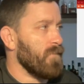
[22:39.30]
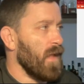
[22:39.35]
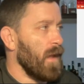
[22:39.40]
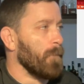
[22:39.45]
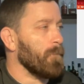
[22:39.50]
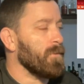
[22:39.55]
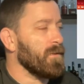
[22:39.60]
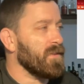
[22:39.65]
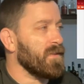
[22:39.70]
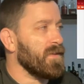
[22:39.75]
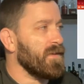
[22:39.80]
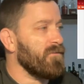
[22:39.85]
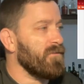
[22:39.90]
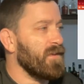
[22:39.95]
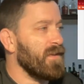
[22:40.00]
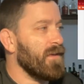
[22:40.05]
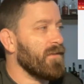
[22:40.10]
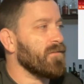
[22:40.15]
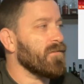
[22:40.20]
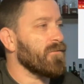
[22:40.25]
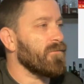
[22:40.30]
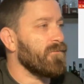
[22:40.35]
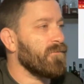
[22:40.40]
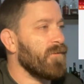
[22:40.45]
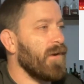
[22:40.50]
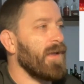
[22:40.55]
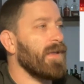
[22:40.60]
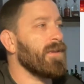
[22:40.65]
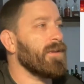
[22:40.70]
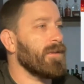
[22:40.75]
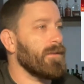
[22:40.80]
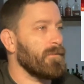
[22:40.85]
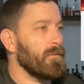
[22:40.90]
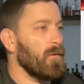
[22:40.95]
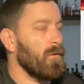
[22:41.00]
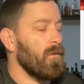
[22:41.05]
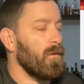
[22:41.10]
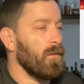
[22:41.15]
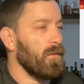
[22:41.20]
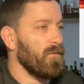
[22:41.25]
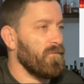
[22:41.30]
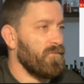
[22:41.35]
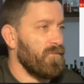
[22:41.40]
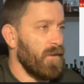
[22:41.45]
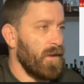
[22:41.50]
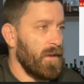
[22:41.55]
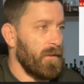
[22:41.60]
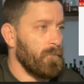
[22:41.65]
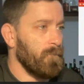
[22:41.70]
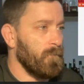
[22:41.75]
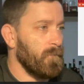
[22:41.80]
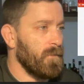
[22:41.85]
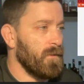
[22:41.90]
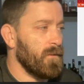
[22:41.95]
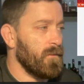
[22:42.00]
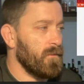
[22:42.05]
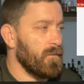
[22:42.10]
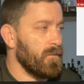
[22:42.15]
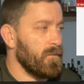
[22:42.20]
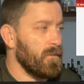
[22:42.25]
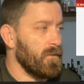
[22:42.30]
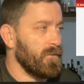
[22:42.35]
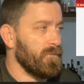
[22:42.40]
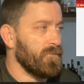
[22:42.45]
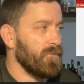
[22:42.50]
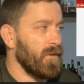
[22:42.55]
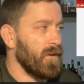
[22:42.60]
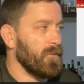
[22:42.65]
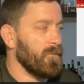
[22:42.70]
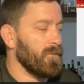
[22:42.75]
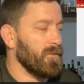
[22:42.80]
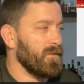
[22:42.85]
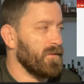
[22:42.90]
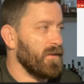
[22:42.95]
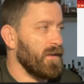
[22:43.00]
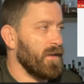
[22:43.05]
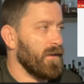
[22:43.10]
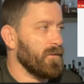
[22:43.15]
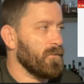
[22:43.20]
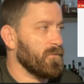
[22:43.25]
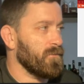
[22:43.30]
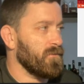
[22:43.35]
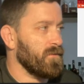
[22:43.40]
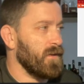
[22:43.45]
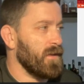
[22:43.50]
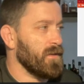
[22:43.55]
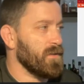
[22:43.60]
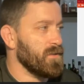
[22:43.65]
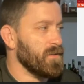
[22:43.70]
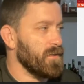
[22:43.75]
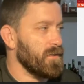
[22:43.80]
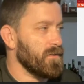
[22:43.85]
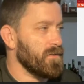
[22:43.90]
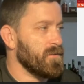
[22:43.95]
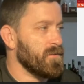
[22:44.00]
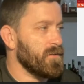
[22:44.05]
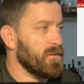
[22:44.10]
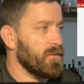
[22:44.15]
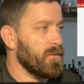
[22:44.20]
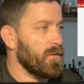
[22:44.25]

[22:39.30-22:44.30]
I believe he has a fight in the Hall of Fame, his fight with Diego Sanchez,